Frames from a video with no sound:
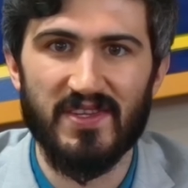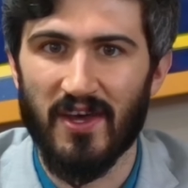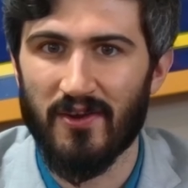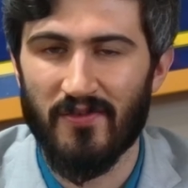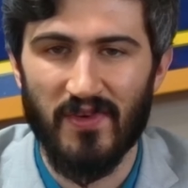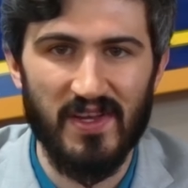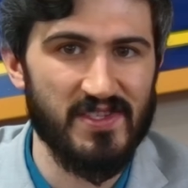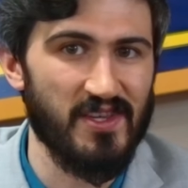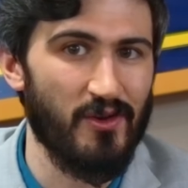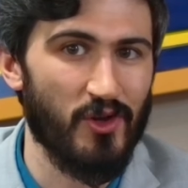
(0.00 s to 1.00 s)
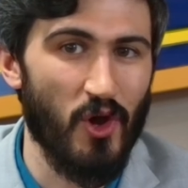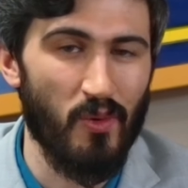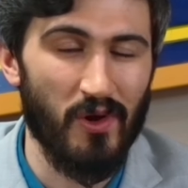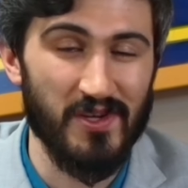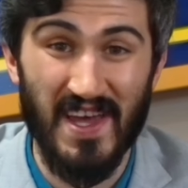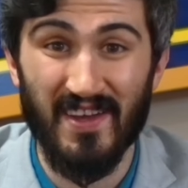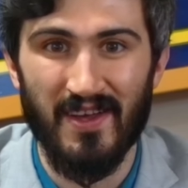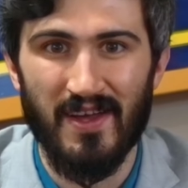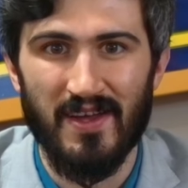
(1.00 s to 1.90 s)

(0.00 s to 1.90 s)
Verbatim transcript: tell your friends, tell your coworkers, heck,